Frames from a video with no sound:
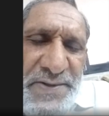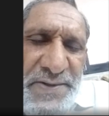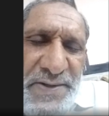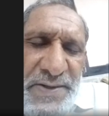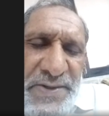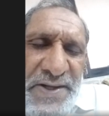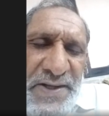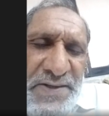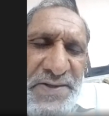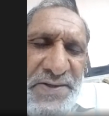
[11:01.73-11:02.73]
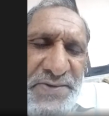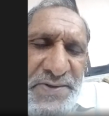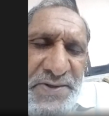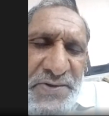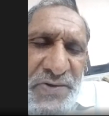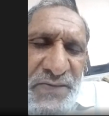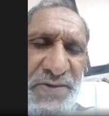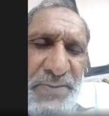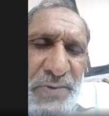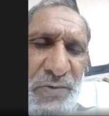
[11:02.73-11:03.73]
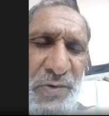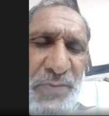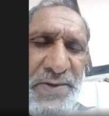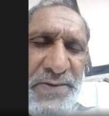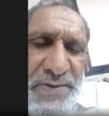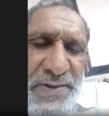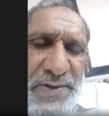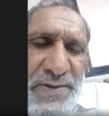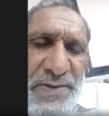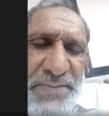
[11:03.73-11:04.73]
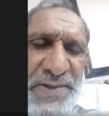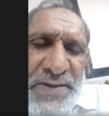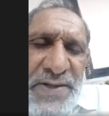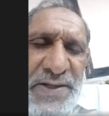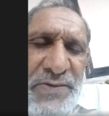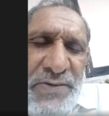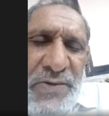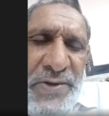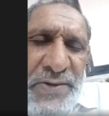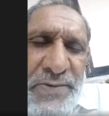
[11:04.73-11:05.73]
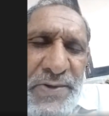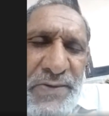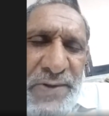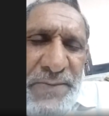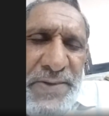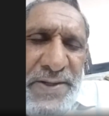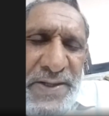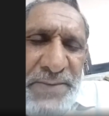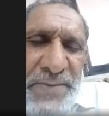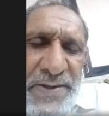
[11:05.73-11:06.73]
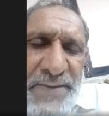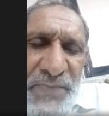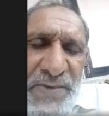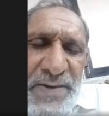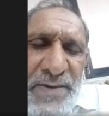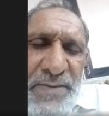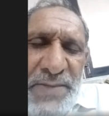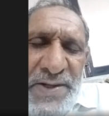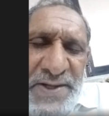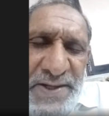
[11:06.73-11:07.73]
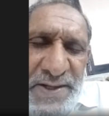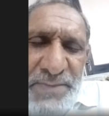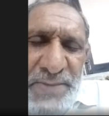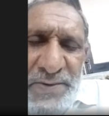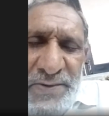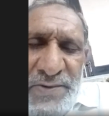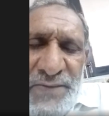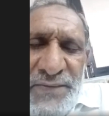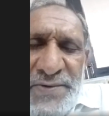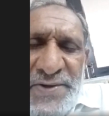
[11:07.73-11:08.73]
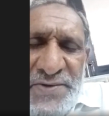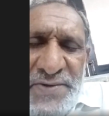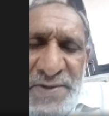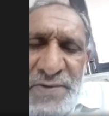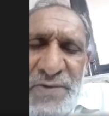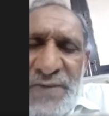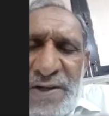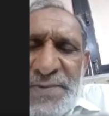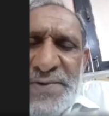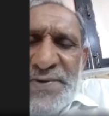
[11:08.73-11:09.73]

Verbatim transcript: decreased concentration of hemoglobin, means that you are going to develop anemia. But here, because of destruction of RBC,